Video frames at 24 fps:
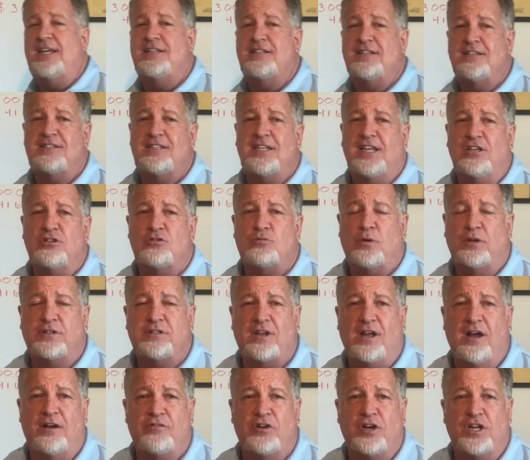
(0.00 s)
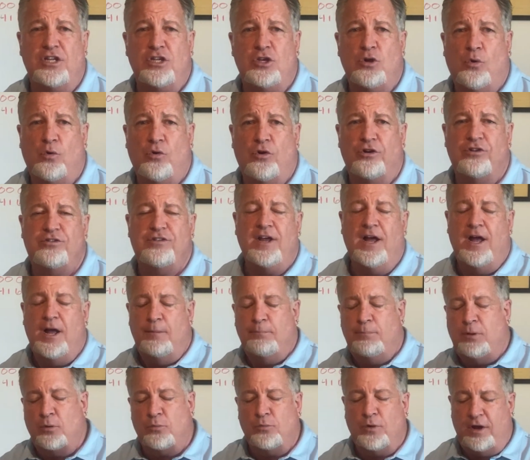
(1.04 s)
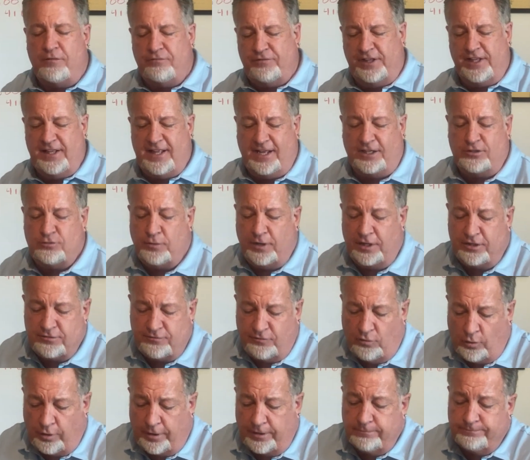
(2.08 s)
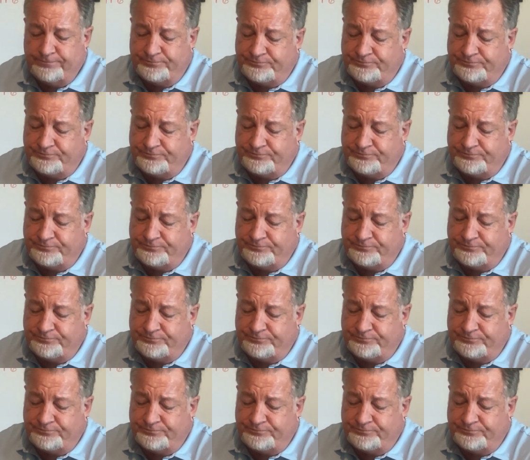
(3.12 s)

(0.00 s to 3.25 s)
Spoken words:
to see is what's covered in yours, but roughly that's what it's for.